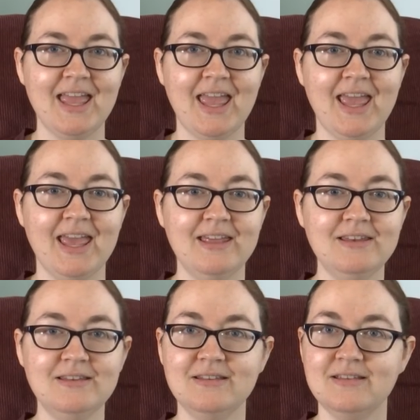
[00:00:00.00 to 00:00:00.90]

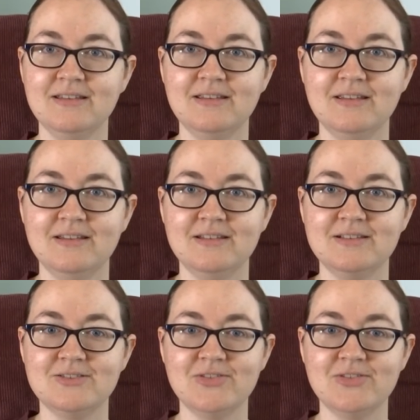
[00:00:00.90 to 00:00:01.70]
And so